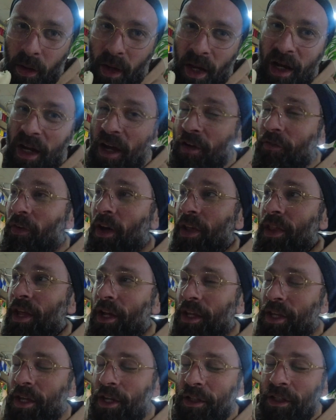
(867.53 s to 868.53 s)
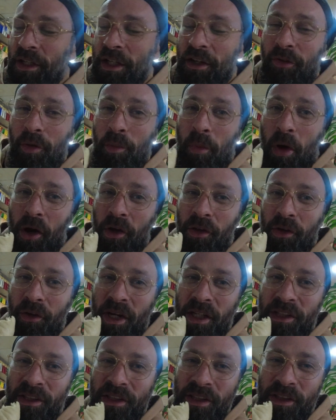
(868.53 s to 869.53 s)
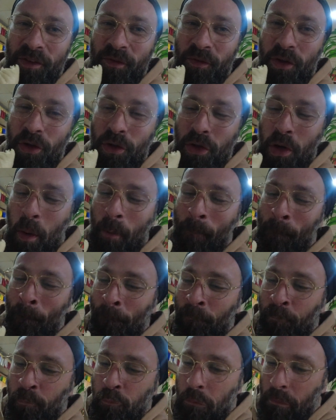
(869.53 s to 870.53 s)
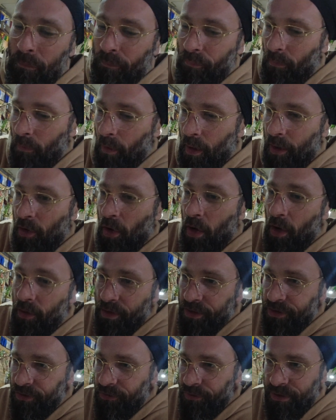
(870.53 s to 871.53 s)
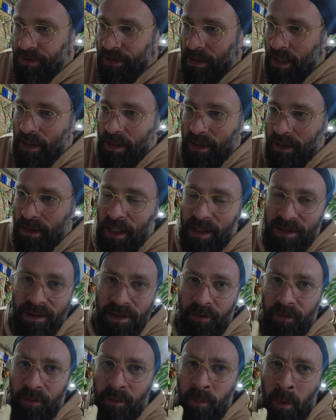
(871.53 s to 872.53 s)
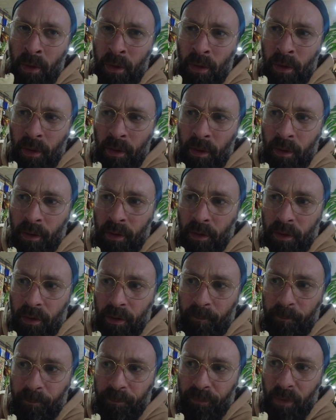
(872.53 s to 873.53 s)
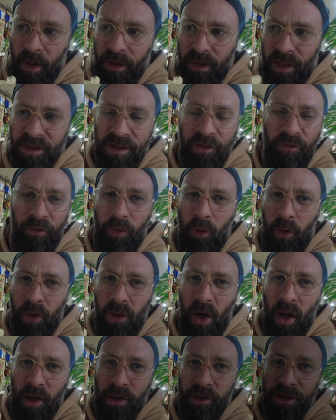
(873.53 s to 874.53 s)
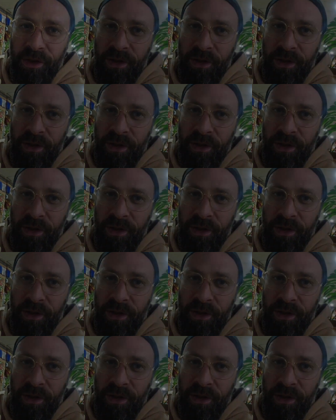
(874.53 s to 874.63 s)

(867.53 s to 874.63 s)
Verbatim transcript: I gotta find that kid and give him all the rest of this food. And all this was uh, less than less than four dollars